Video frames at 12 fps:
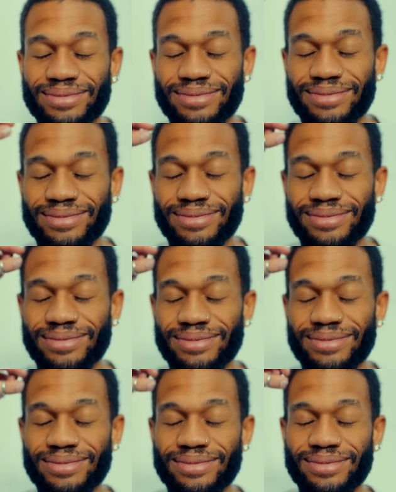I,
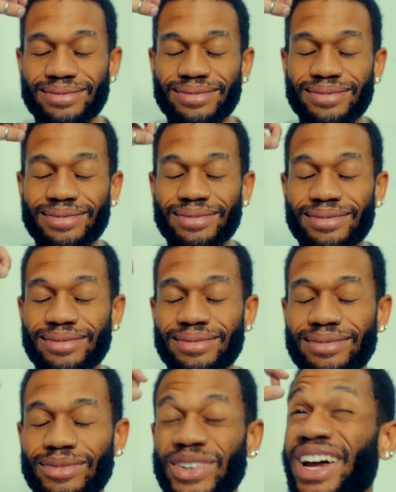it's like a.
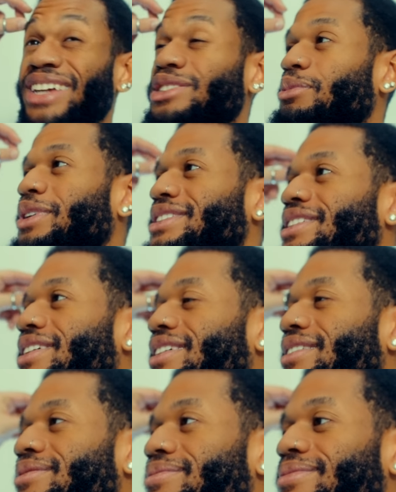But now that you mentioned no, wait,
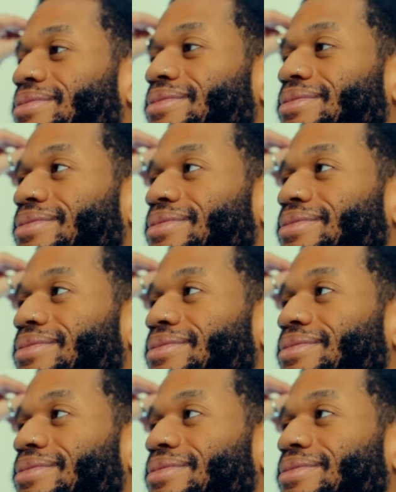hold on, hold on.